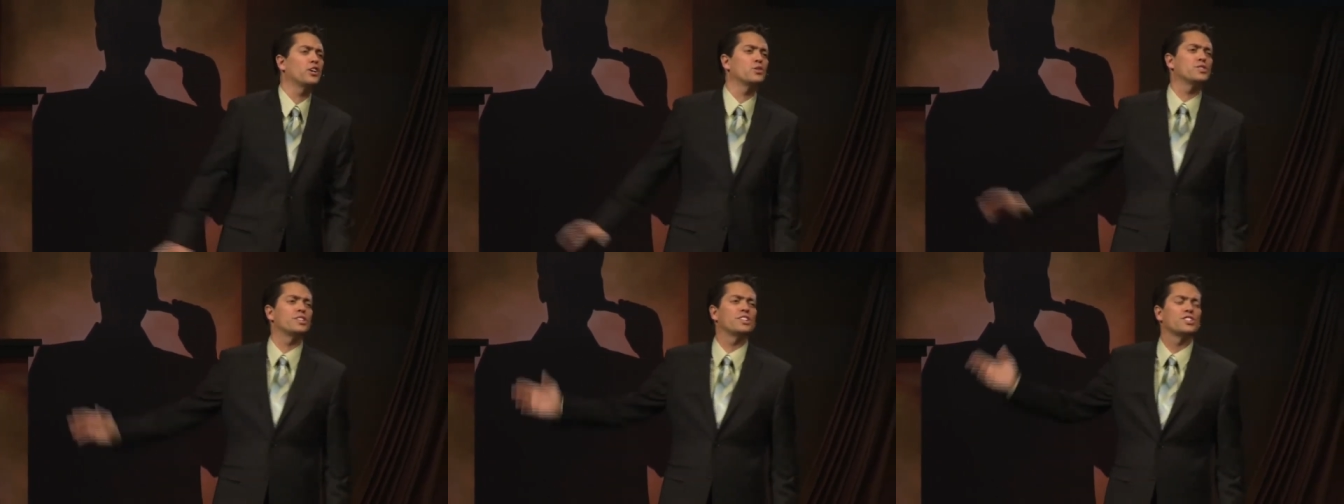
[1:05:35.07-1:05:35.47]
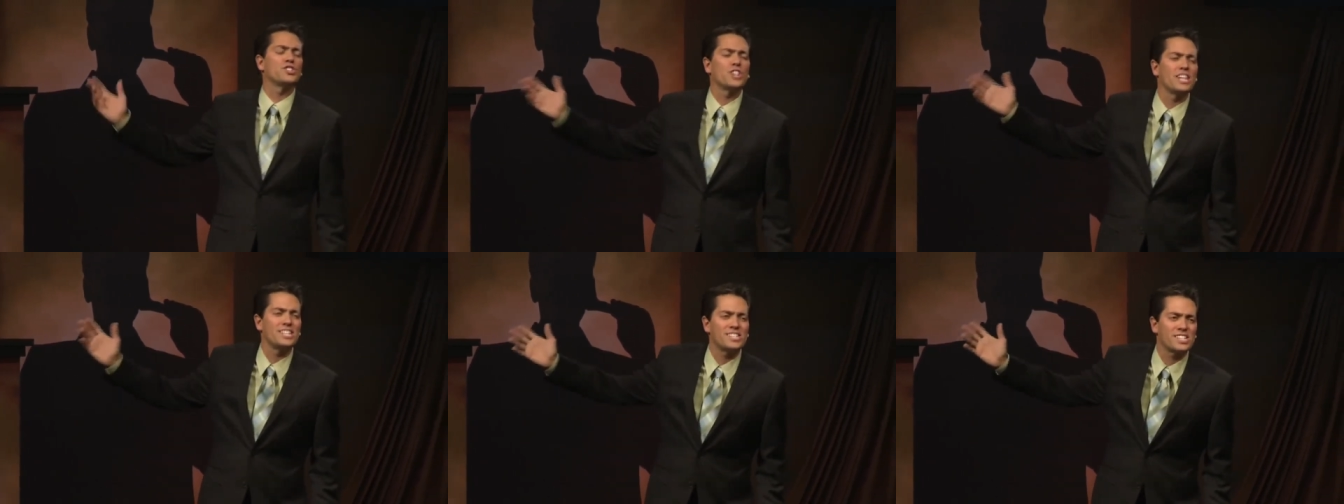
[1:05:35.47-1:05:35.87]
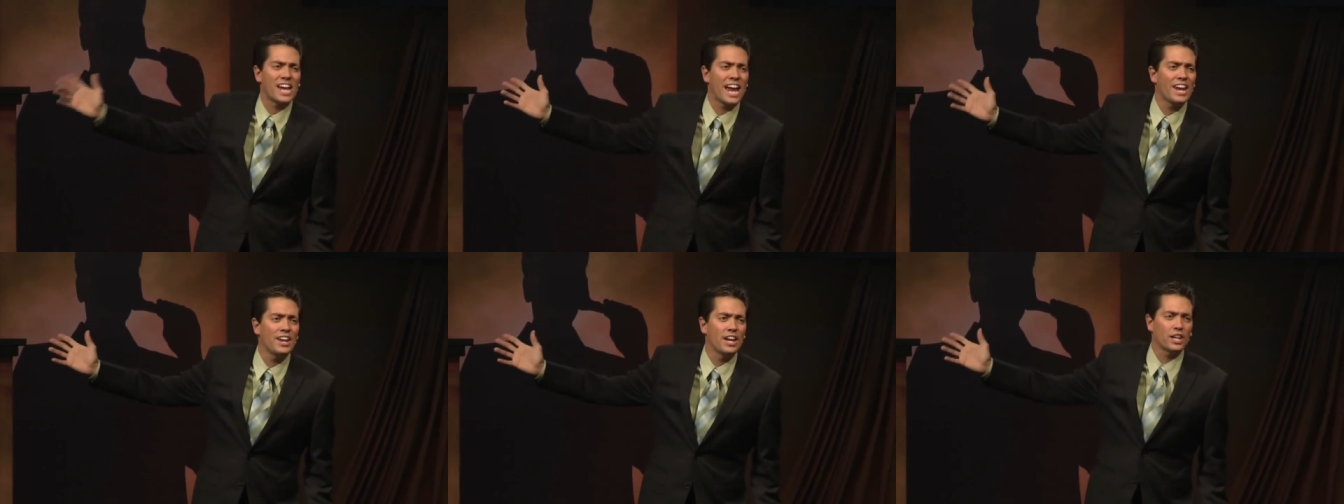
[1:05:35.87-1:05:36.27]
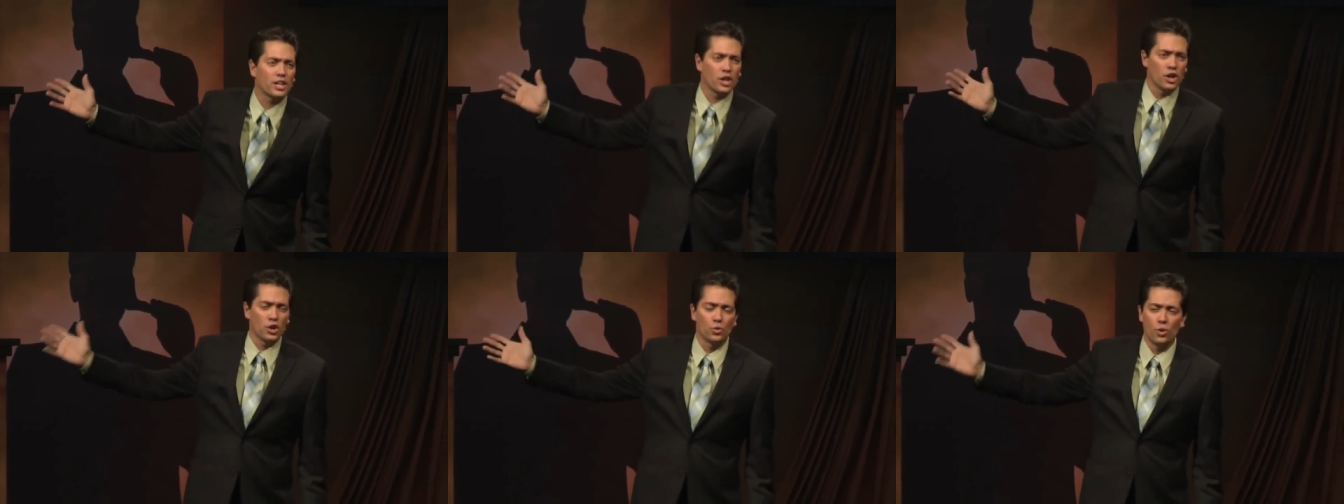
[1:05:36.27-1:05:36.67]
then it goes into
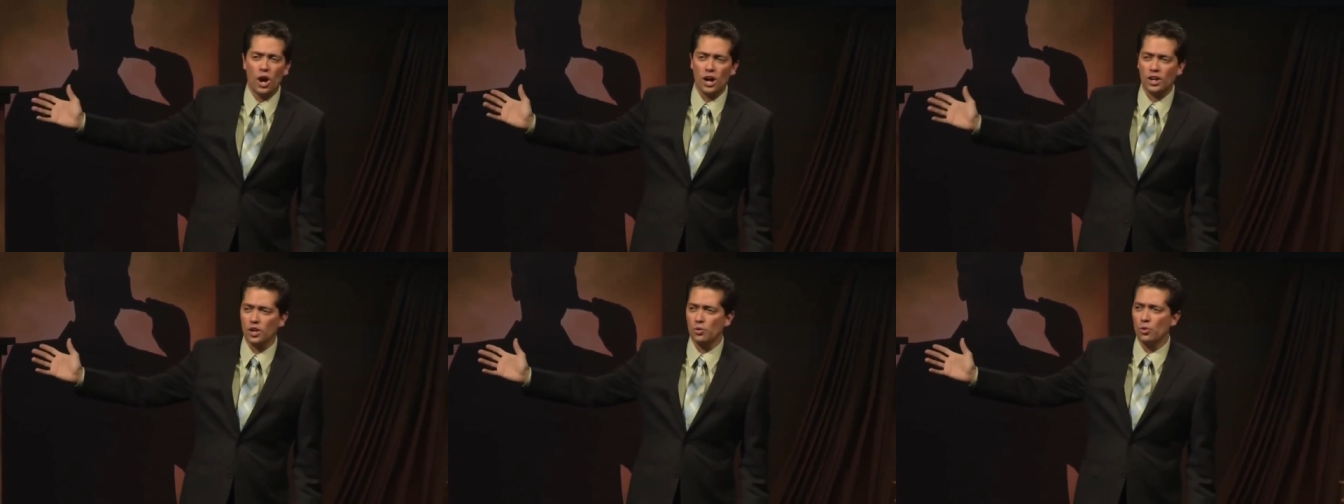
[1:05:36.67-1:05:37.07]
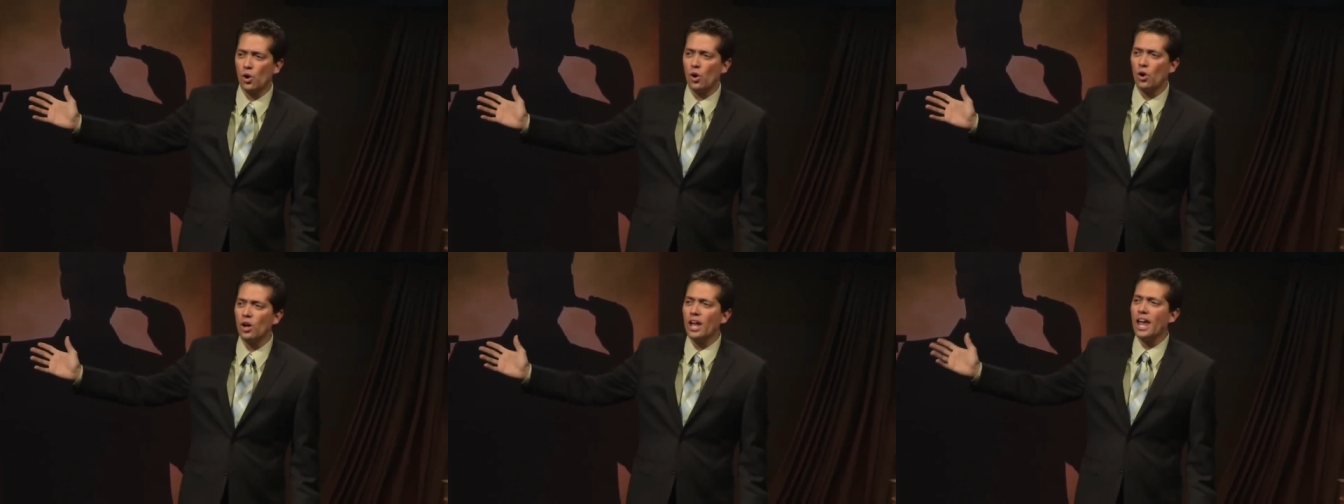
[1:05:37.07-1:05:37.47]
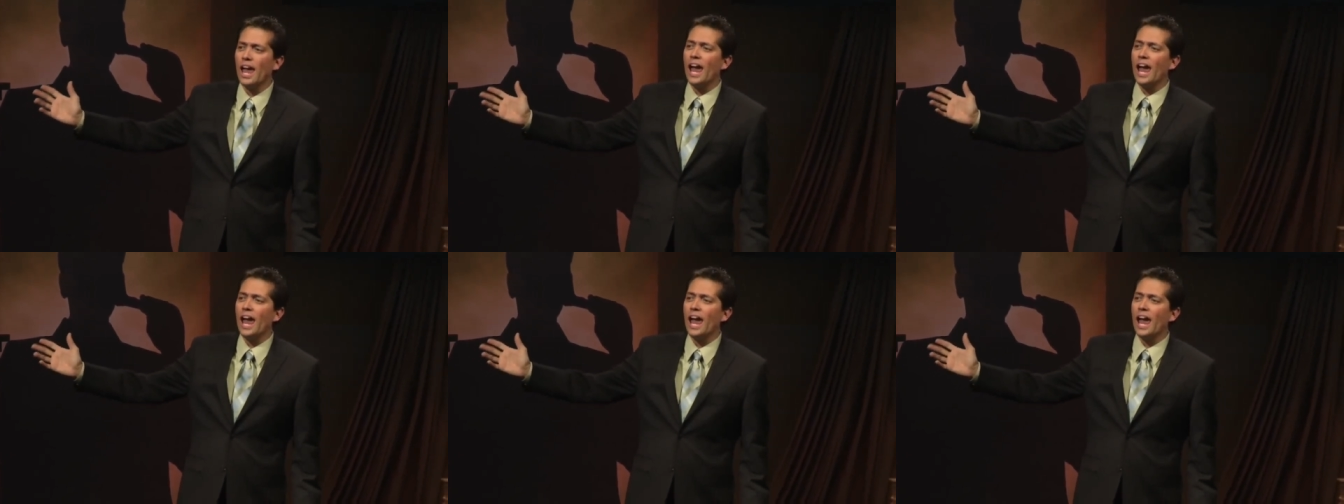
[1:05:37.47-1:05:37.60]
satanic rock and roll.